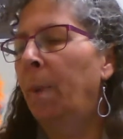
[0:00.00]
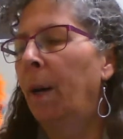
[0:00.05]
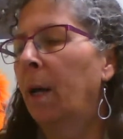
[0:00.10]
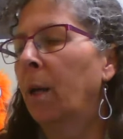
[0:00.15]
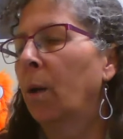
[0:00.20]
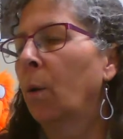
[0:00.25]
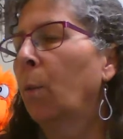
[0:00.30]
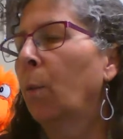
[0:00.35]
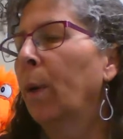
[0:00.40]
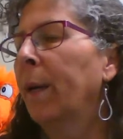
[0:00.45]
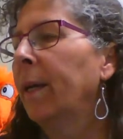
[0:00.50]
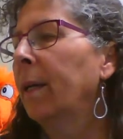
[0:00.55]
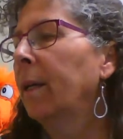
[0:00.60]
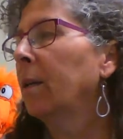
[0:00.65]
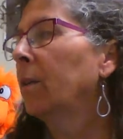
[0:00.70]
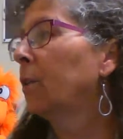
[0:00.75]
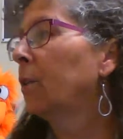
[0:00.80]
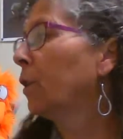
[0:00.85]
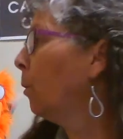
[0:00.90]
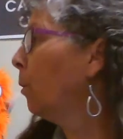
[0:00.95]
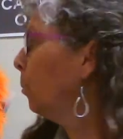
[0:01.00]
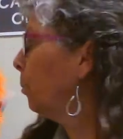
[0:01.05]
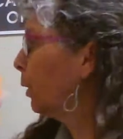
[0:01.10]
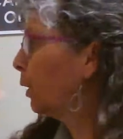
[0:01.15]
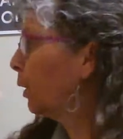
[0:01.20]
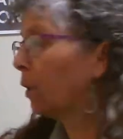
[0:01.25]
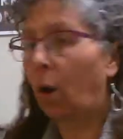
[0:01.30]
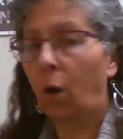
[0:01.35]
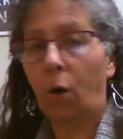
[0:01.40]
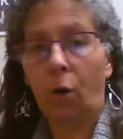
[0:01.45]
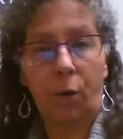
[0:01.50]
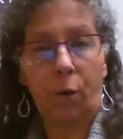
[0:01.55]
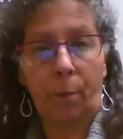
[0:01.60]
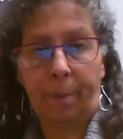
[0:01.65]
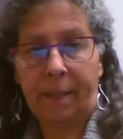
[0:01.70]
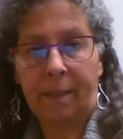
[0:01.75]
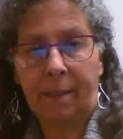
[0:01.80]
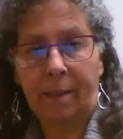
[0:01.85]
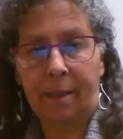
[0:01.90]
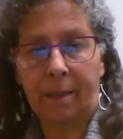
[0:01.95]
But we don't put all the
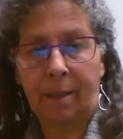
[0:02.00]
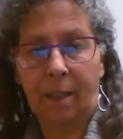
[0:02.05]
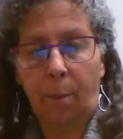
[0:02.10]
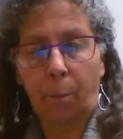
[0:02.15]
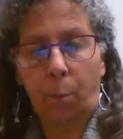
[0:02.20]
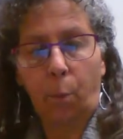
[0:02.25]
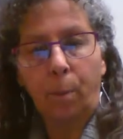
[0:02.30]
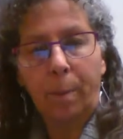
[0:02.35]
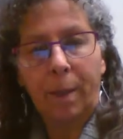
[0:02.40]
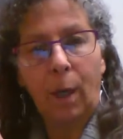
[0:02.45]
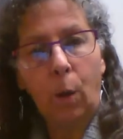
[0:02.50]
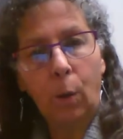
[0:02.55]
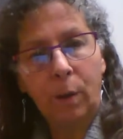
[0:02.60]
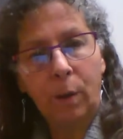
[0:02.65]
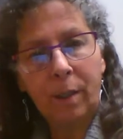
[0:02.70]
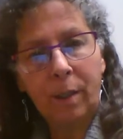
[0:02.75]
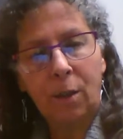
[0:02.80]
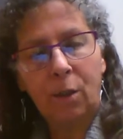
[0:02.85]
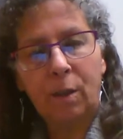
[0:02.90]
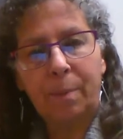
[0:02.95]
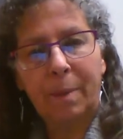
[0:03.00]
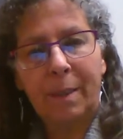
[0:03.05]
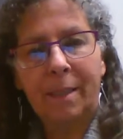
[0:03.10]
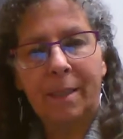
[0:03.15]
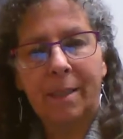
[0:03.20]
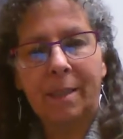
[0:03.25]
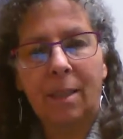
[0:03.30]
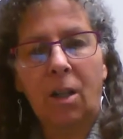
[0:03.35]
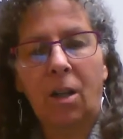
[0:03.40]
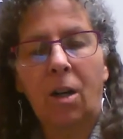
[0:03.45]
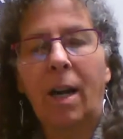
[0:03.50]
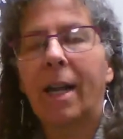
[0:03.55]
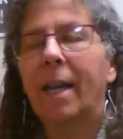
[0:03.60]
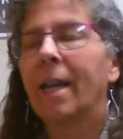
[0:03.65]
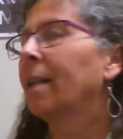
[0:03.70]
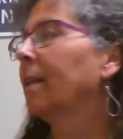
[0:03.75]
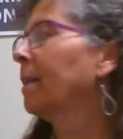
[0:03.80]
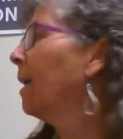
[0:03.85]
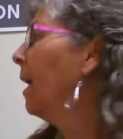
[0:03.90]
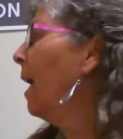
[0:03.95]
pieces up. We'll be holding those pieces in our
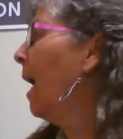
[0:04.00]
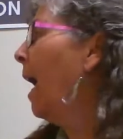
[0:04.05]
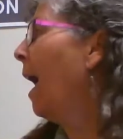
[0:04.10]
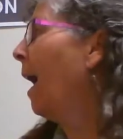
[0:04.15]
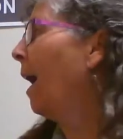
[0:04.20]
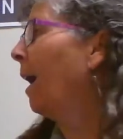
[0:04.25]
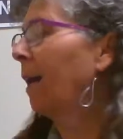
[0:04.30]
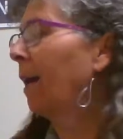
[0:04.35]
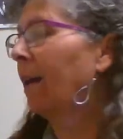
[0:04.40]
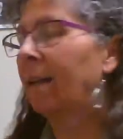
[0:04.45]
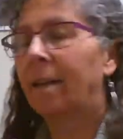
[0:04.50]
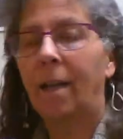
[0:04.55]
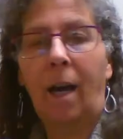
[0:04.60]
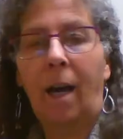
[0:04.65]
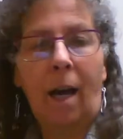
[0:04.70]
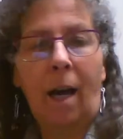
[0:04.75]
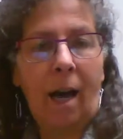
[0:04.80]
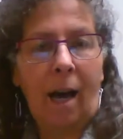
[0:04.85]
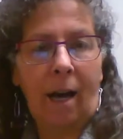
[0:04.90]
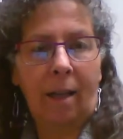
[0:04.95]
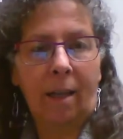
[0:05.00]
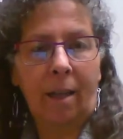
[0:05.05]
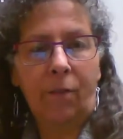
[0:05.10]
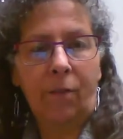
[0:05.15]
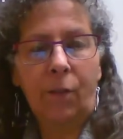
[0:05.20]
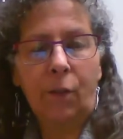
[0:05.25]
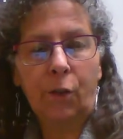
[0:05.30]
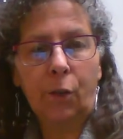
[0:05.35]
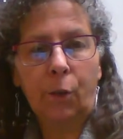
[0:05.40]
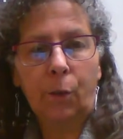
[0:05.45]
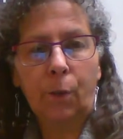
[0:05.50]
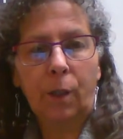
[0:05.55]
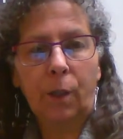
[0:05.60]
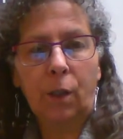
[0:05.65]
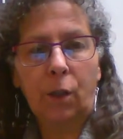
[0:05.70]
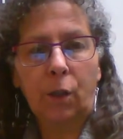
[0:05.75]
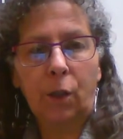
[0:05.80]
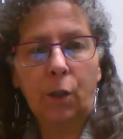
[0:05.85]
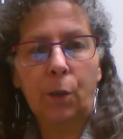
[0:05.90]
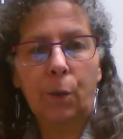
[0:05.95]
hand and uh, give the children
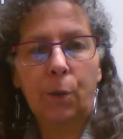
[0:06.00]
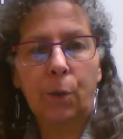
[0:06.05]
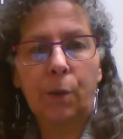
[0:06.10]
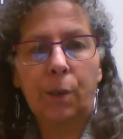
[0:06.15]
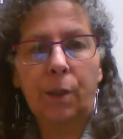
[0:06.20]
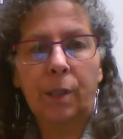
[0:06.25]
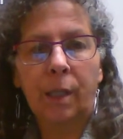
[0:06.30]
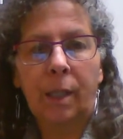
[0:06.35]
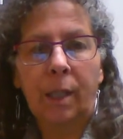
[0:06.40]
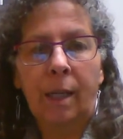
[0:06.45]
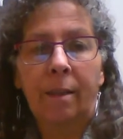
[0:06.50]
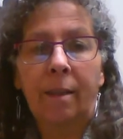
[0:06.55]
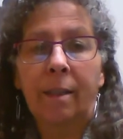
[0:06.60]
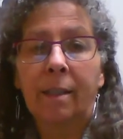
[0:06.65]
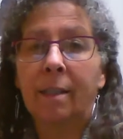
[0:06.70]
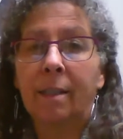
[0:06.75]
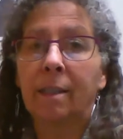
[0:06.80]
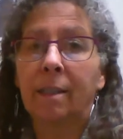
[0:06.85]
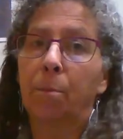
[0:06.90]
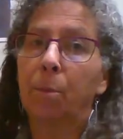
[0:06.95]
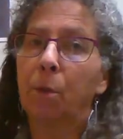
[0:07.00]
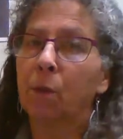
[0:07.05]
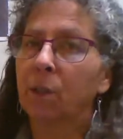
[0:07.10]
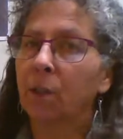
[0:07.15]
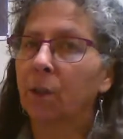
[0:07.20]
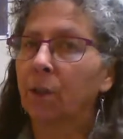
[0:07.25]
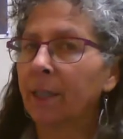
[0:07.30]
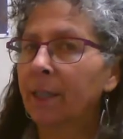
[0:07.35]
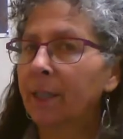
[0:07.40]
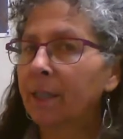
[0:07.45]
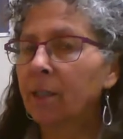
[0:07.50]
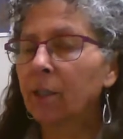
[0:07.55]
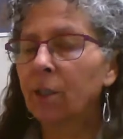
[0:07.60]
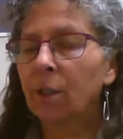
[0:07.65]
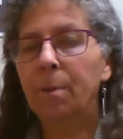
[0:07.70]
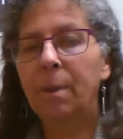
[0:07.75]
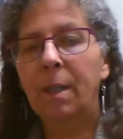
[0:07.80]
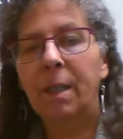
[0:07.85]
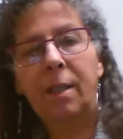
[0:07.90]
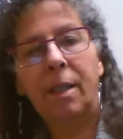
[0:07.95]
clues. This is a musical
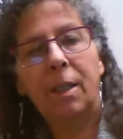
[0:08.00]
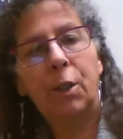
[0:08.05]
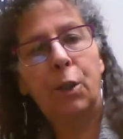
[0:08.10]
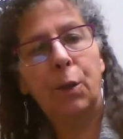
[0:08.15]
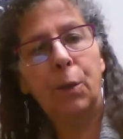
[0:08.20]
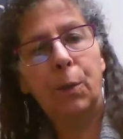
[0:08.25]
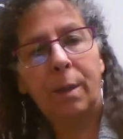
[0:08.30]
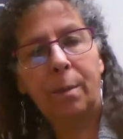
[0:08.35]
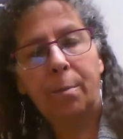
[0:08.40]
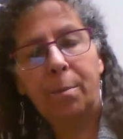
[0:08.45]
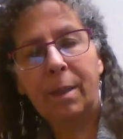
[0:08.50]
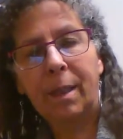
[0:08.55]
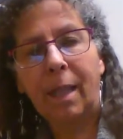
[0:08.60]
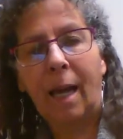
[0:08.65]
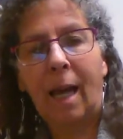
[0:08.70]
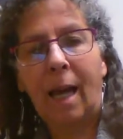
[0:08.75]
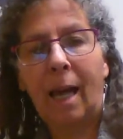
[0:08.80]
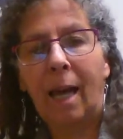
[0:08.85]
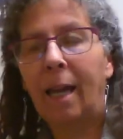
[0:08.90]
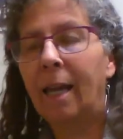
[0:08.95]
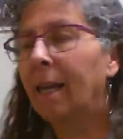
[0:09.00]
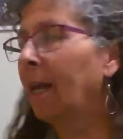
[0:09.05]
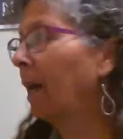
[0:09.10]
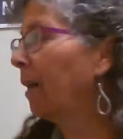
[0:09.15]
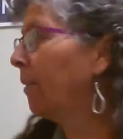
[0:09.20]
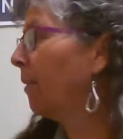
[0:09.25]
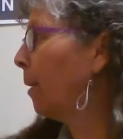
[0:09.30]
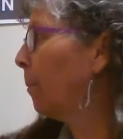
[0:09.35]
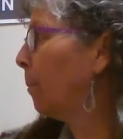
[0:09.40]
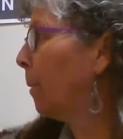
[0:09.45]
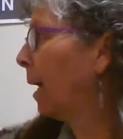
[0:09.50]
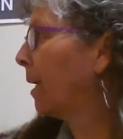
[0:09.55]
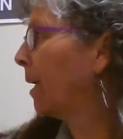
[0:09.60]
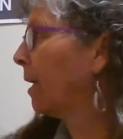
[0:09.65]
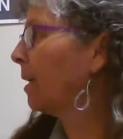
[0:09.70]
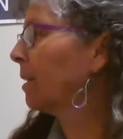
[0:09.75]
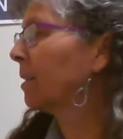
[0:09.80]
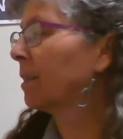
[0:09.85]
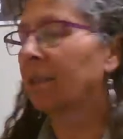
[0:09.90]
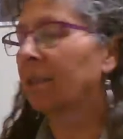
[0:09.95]
instrument that you could play and they might
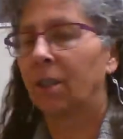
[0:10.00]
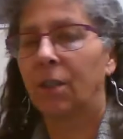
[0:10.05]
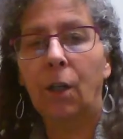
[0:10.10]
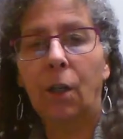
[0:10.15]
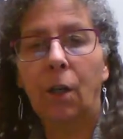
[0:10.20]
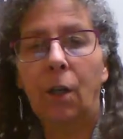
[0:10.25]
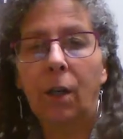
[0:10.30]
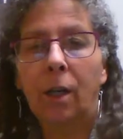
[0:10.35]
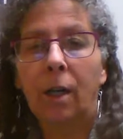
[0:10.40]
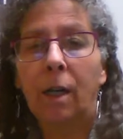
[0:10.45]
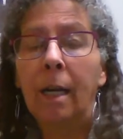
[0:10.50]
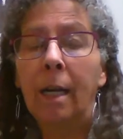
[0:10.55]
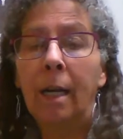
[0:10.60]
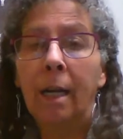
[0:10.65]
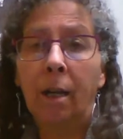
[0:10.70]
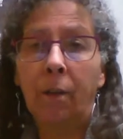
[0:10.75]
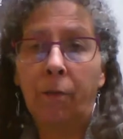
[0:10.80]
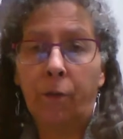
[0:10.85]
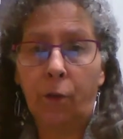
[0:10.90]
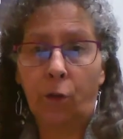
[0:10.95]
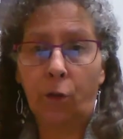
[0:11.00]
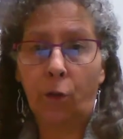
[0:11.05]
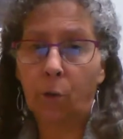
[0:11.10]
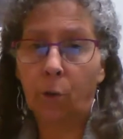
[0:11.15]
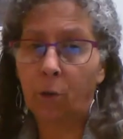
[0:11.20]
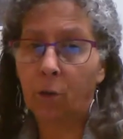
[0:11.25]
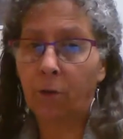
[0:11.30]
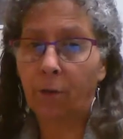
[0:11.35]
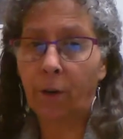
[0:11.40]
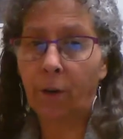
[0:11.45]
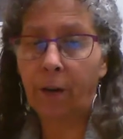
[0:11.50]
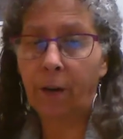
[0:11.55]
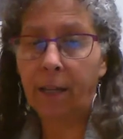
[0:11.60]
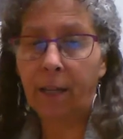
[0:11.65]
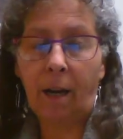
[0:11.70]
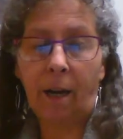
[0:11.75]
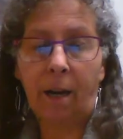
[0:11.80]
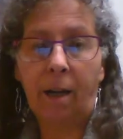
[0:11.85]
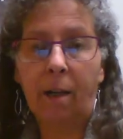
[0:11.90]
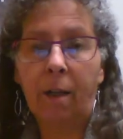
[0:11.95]
guess guitar. If the children are very
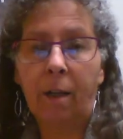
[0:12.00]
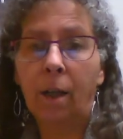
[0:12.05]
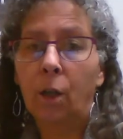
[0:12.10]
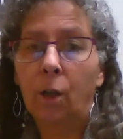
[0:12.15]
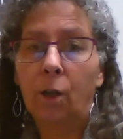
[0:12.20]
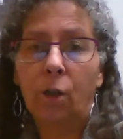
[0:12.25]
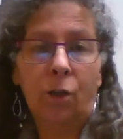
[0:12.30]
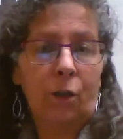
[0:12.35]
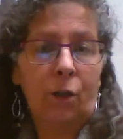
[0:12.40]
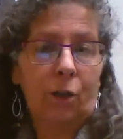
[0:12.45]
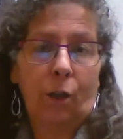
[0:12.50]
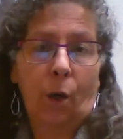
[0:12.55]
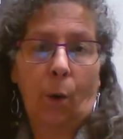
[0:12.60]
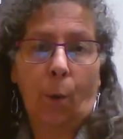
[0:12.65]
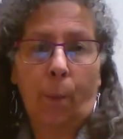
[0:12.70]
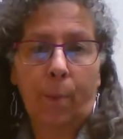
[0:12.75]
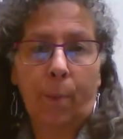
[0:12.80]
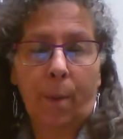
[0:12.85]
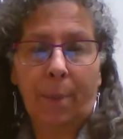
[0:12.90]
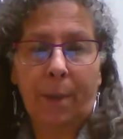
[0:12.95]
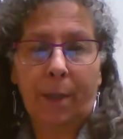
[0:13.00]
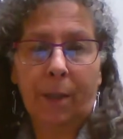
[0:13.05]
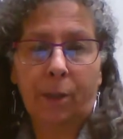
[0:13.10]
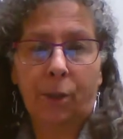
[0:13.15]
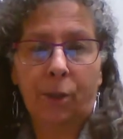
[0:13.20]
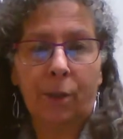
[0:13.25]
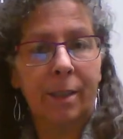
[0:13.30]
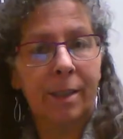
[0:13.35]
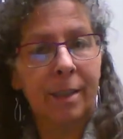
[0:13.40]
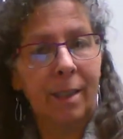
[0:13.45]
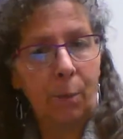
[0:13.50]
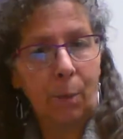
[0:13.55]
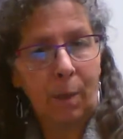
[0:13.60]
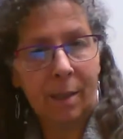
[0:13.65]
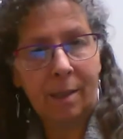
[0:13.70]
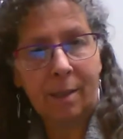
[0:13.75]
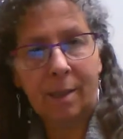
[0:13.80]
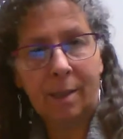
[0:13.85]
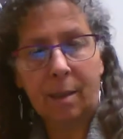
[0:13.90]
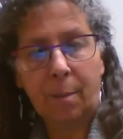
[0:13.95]
young, you just show them the picture and say,
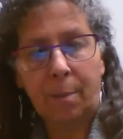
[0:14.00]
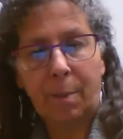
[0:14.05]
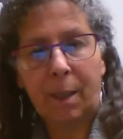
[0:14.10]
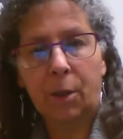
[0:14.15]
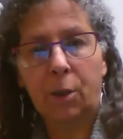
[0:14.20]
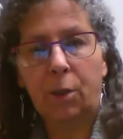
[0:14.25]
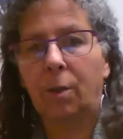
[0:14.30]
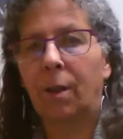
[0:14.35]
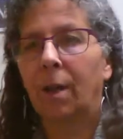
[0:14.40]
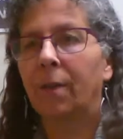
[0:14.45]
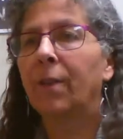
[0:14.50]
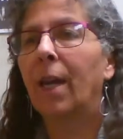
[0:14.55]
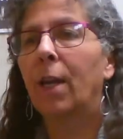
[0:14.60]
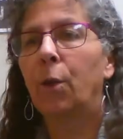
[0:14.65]
what's this a picture of?